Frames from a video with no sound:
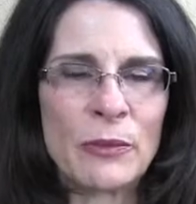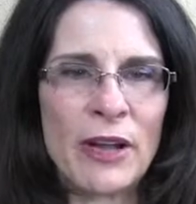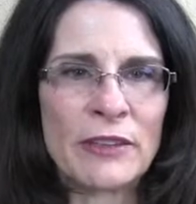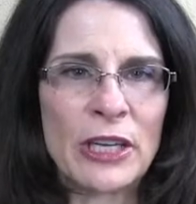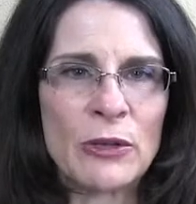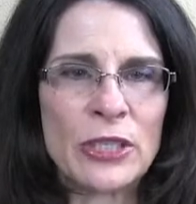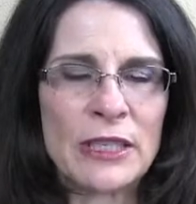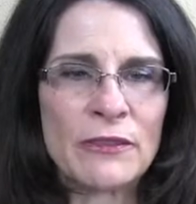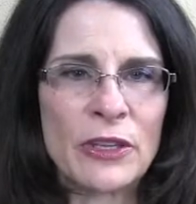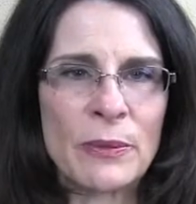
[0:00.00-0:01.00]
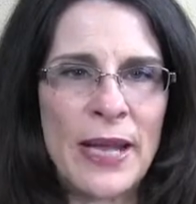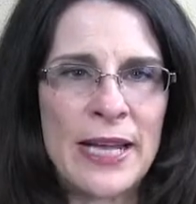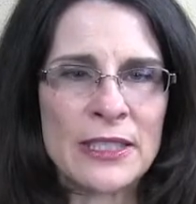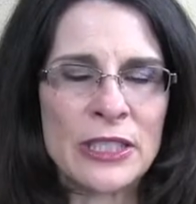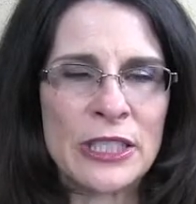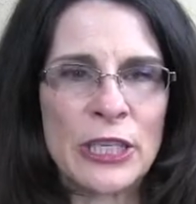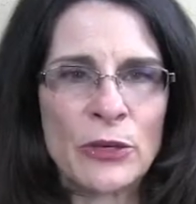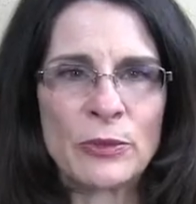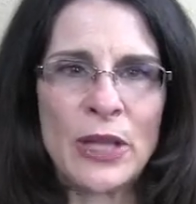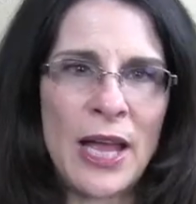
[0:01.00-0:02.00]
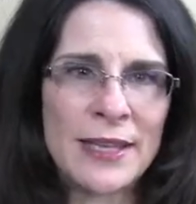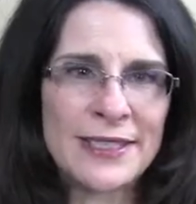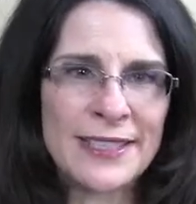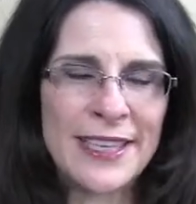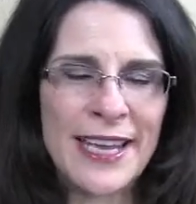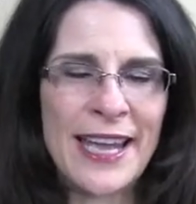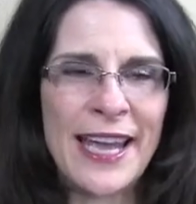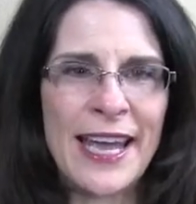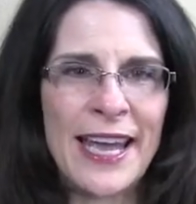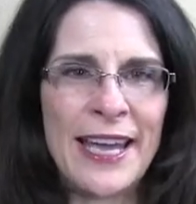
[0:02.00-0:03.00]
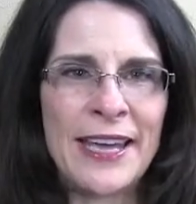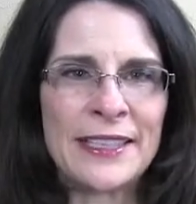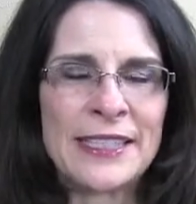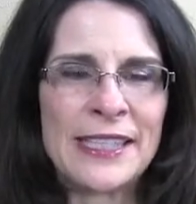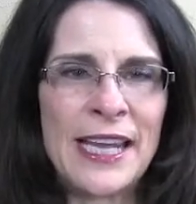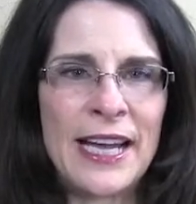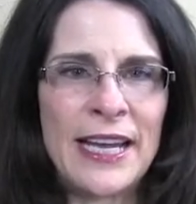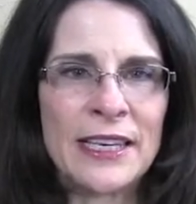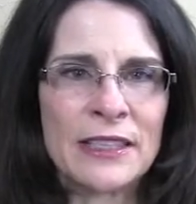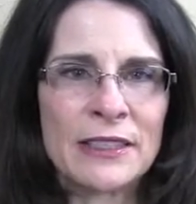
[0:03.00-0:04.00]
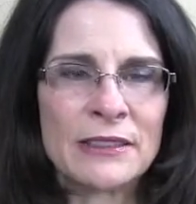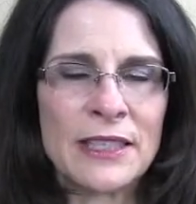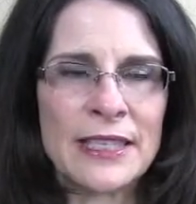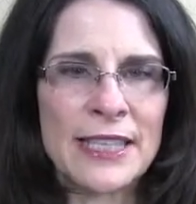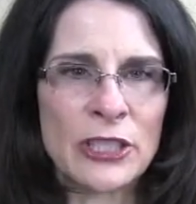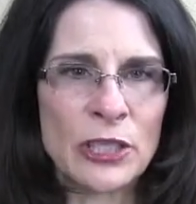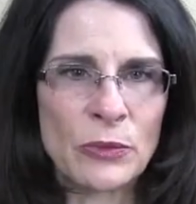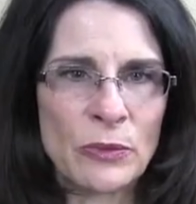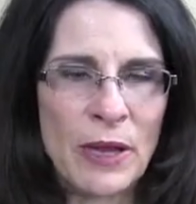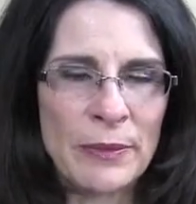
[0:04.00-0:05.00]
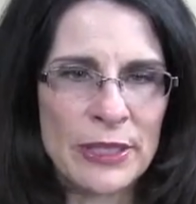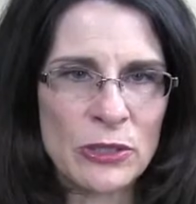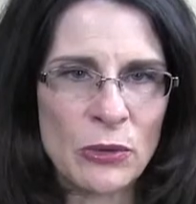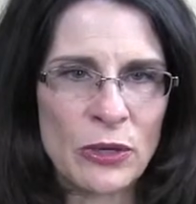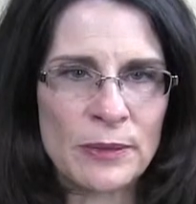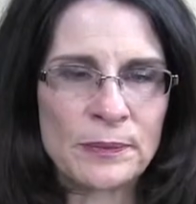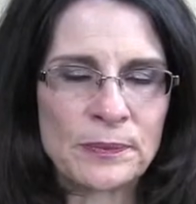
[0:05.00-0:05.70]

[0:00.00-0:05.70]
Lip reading: private coaching for the past year plus, and today I had a session with my mentor.